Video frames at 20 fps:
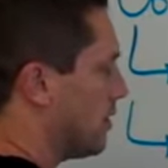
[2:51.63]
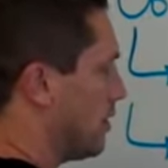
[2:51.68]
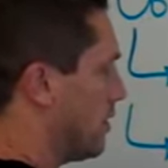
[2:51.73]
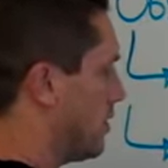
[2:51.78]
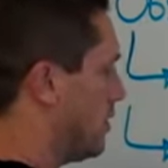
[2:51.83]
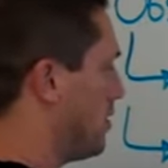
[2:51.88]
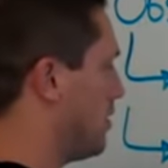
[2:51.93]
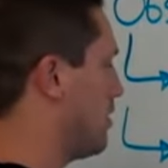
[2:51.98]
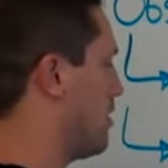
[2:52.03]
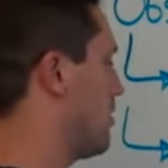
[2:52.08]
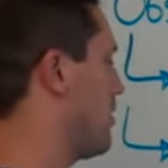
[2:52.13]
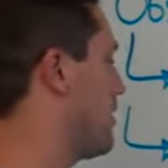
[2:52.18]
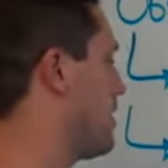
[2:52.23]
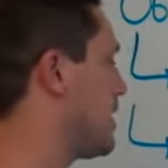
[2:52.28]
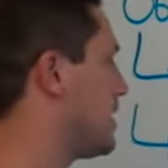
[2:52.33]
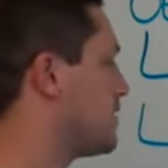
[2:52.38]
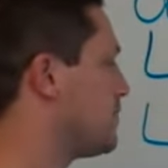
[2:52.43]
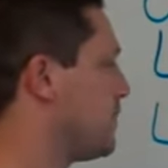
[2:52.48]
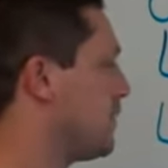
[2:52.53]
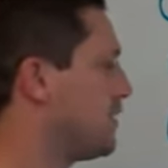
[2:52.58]
I
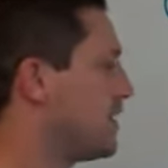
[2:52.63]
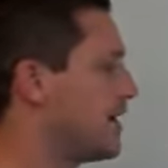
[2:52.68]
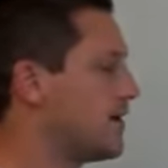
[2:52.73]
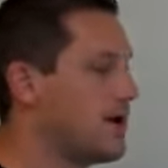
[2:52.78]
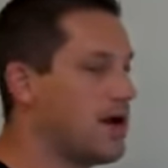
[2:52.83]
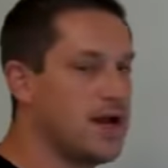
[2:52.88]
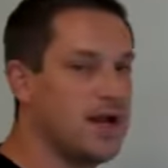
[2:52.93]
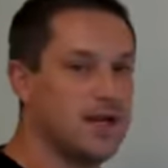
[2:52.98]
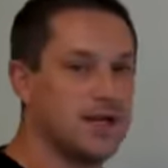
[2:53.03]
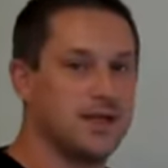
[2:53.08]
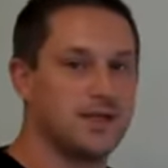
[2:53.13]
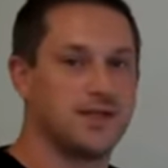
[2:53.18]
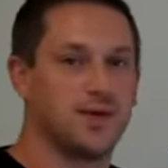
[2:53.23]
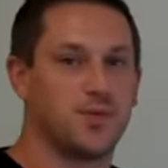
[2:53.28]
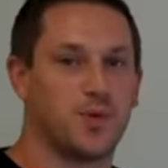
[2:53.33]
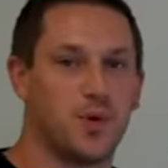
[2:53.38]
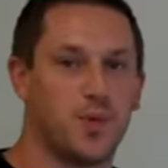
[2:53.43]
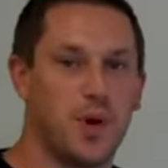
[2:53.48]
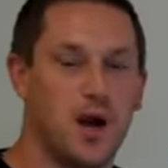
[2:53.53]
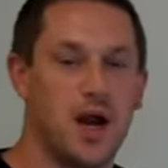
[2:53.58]
think I spelled that right. To
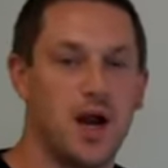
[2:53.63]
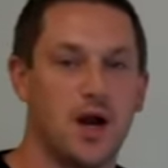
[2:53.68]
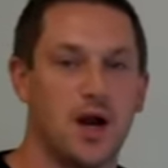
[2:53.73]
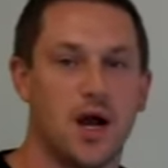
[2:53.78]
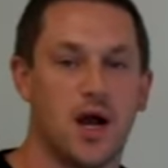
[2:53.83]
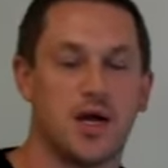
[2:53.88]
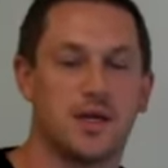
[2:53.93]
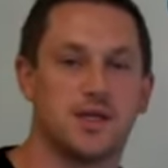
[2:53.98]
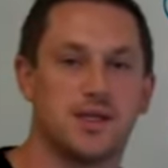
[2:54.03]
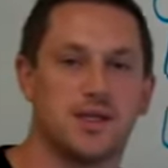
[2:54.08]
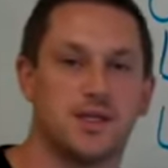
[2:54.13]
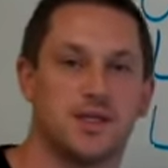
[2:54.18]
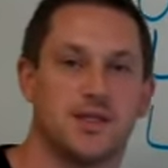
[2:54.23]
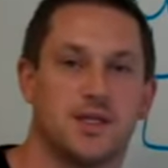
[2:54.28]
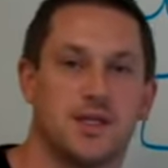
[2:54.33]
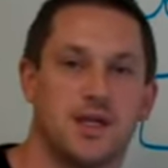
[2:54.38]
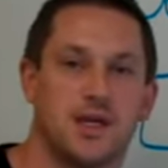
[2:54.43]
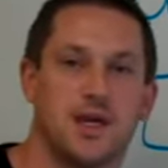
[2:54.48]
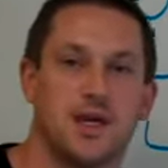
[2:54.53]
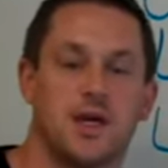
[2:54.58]
prepare
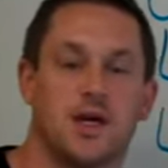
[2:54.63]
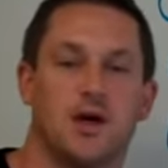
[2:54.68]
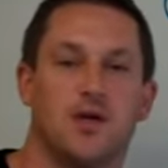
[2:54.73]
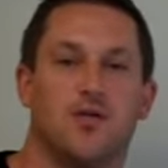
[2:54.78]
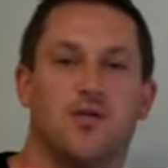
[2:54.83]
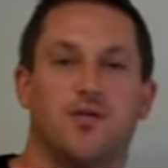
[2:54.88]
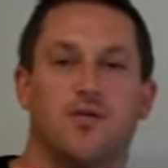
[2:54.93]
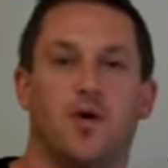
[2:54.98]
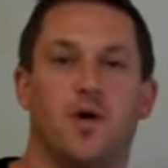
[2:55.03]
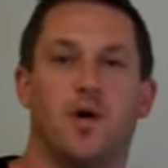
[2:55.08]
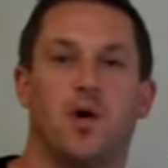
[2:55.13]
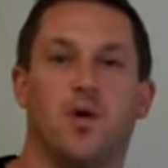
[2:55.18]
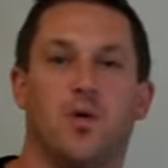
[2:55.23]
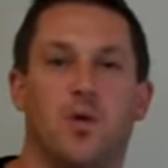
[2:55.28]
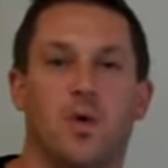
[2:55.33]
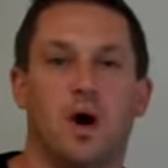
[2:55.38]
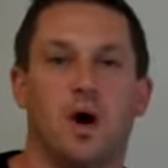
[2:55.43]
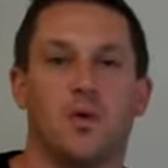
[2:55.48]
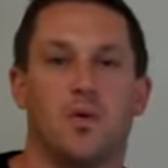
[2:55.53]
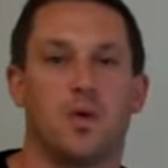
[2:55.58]
us
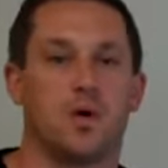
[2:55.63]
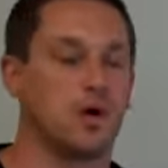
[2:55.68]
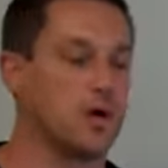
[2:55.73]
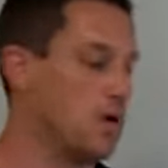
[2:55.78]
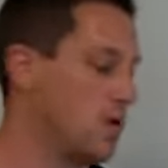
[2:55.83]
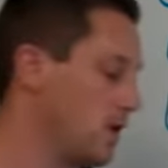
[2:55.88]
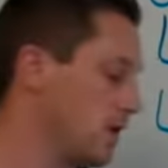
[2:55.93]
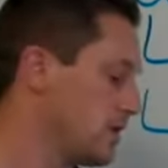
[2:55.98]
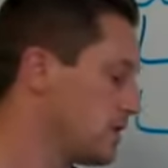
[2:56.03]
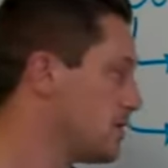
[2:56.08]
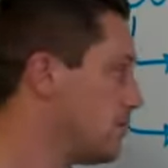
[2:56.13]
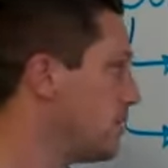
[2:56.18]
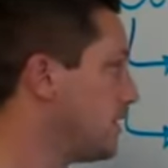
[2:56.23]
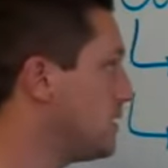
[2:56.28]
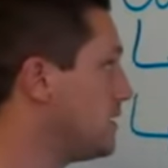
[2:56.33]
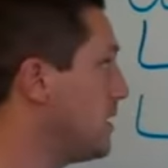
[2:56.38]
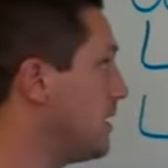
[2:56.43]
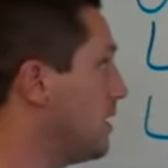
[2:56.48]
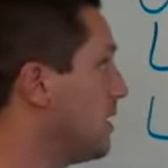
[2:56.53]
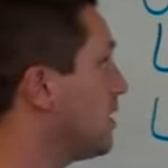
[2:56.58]
for what we're going to be
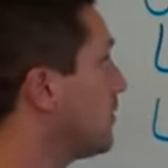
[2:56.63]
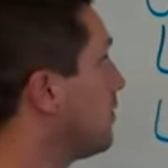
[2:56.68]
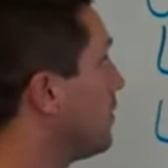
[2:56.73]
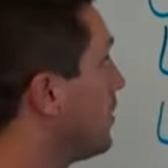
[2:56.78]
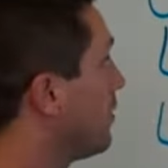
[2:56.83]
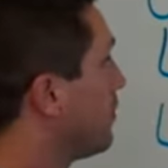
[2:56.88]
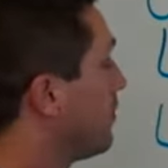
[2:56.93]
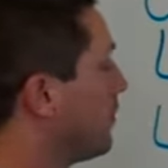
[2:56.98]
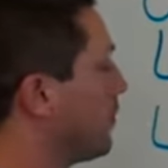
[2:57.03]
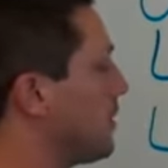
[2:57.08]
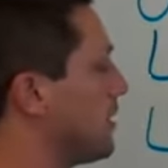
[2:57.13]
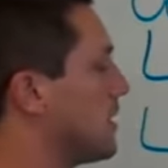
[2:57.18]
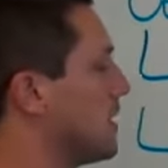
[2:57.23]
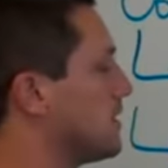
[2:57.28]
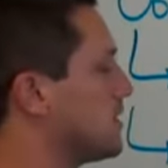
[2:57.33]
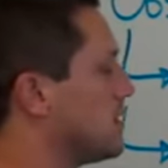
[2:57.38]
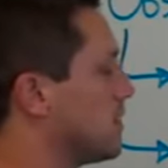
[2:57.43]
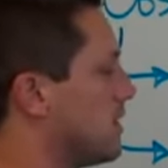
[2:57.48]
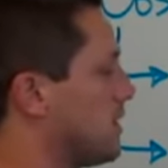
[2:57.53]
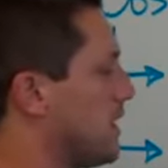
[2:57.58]
dealing with when we
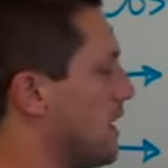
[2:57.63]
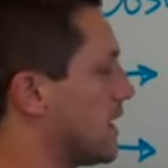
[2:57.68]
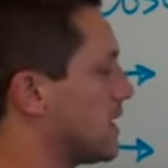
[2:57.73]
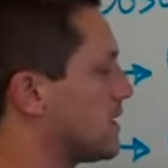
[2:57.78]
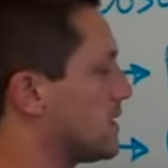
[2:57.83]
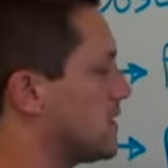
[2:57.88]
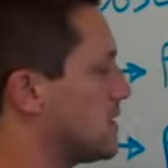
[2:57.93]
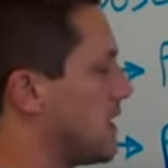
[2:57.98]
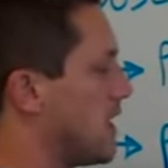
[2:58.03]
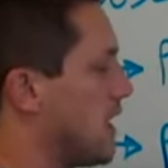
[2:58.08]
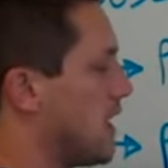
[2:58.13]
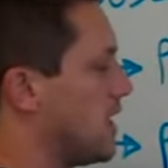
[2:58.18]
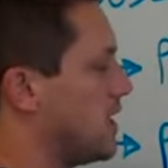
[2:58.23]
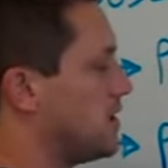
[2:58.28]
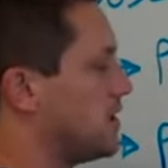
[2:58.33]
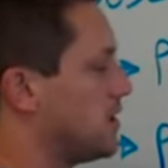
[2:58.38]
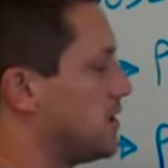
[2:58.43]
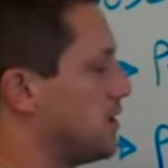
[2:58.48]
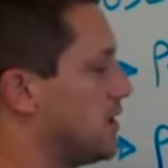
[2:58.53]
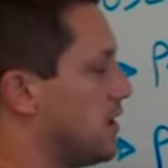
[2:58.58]
get to the next
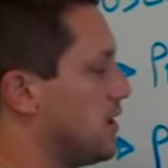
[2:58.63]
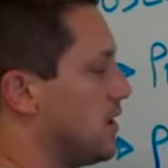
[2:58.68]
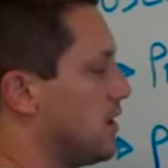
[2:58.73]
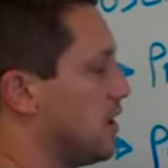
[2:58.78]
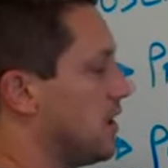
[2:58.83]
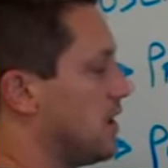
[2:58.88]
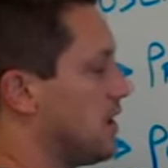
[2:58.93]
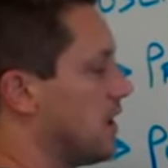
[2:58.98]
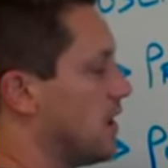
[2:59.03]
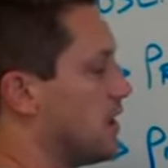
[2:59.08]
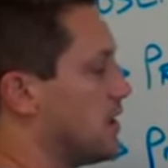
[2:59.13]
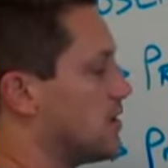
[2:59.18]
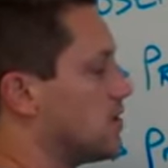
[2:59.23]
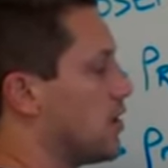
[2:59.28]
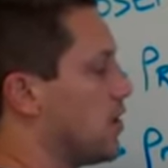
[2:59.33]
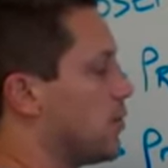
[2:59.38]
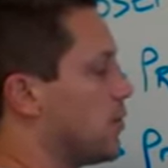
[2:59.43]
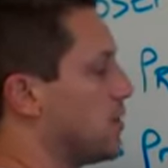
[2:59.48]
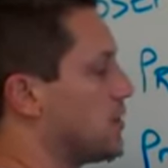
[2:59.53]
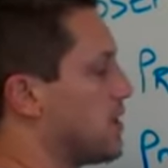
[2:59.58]
stage in
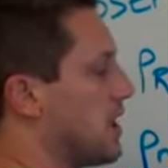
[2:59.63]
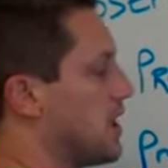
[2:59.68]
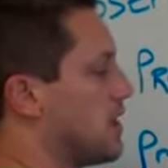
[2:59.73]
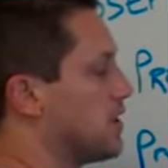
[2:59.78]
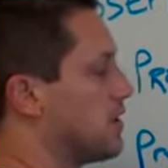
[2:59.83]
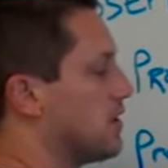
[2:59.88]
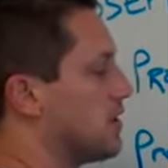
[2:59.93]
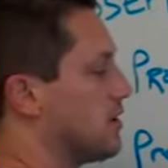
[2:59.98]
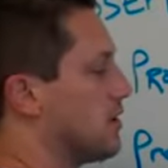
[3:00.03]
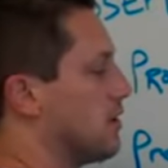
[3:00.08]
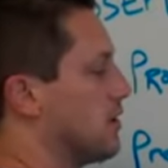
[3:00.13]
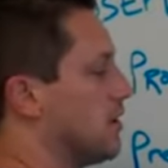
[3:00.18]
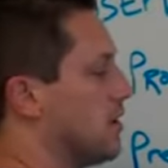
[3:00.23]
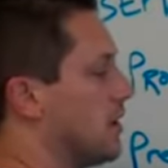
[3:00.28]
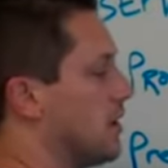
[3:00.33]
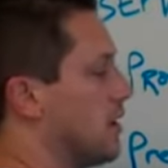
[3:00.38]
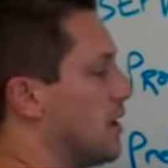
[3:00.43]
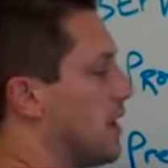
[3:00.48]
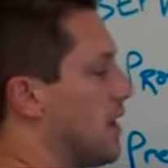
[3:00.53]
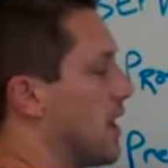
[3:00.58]
interpretation.
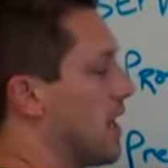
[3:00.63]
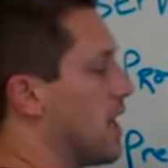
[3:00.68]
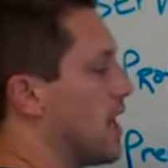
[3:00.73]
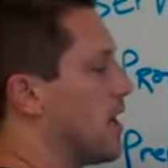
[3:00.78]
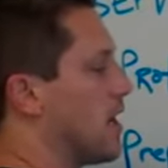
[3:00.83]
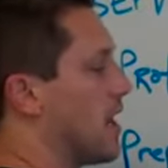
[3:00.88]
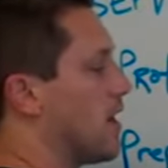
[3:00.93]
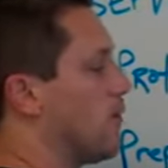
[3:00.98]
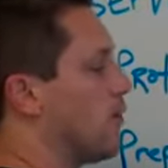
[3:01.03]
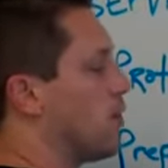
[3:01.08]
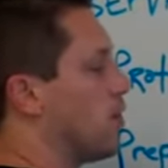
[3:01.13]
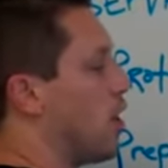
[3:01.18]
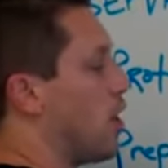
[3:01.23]
And